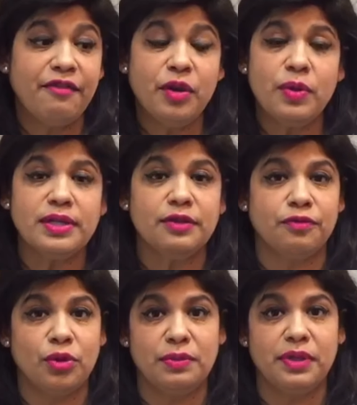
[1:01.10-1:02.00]
everyone's
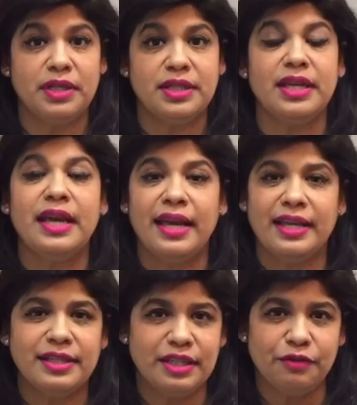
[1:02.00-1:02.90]
affordability
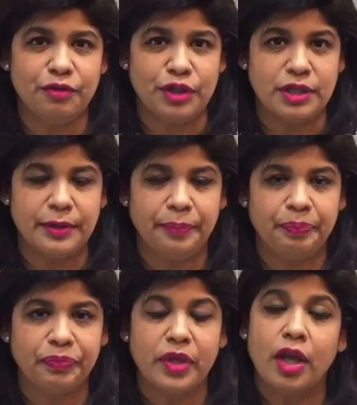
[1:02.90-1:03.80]
is different.
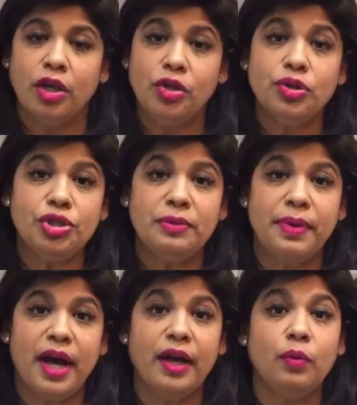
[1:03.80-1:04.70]
You should
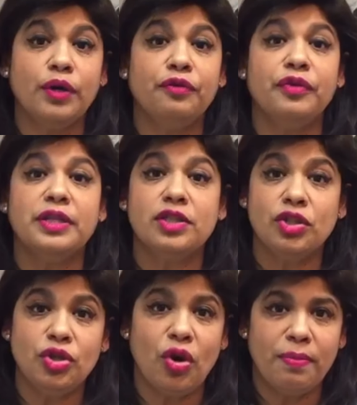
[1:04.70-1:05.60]
buy what fits
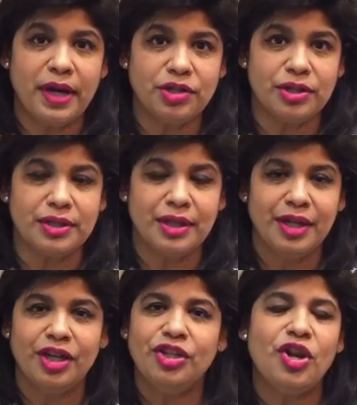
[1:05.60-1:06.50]
your budget,
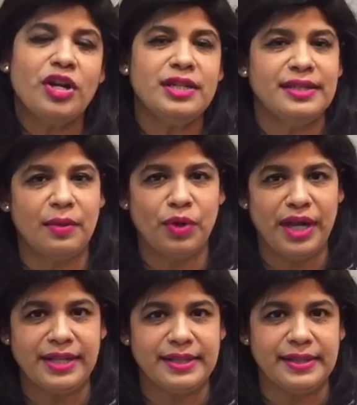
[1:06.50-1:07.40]
not someone
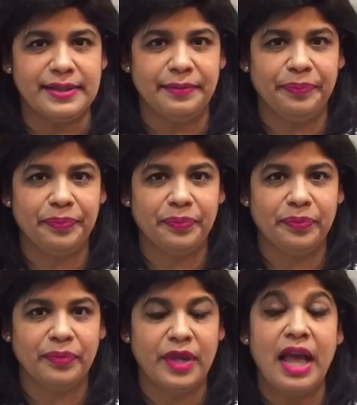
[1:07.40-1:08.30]
else's.
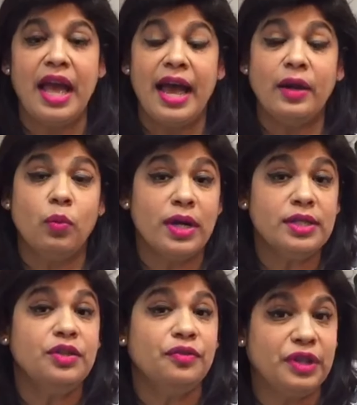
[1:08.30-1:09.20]
And
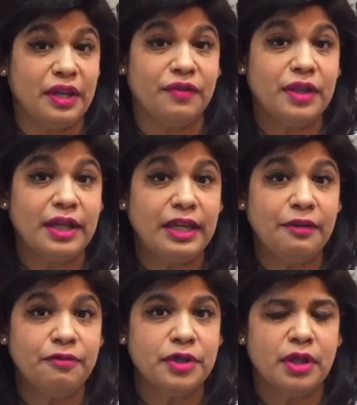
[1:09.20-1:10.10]
once you've given the
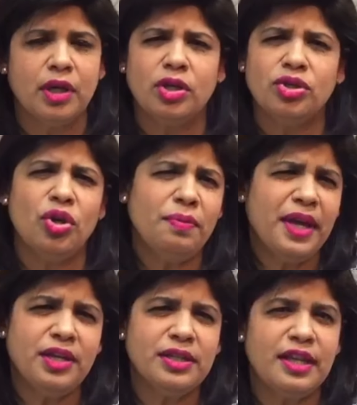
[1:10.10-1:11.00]
gift, don't
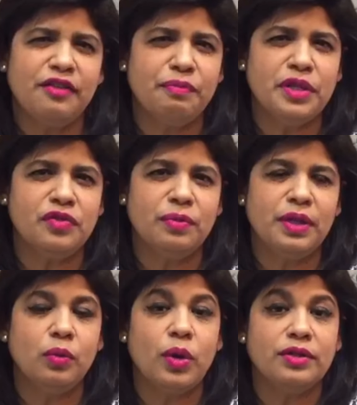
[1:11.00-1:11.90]
make yourself
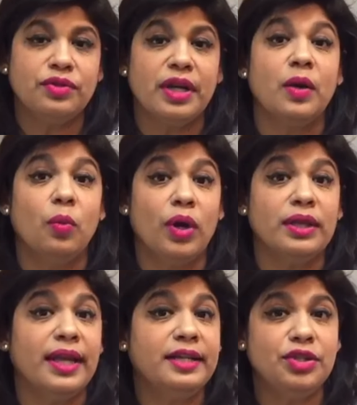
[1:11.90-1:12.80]
miserable wondering
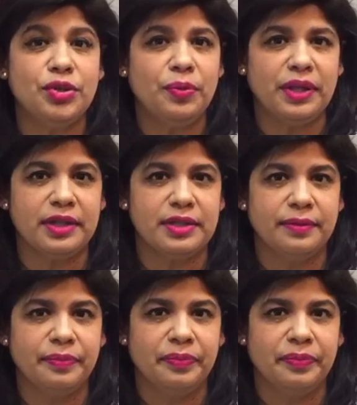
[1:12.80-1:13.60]
what they'll do with it.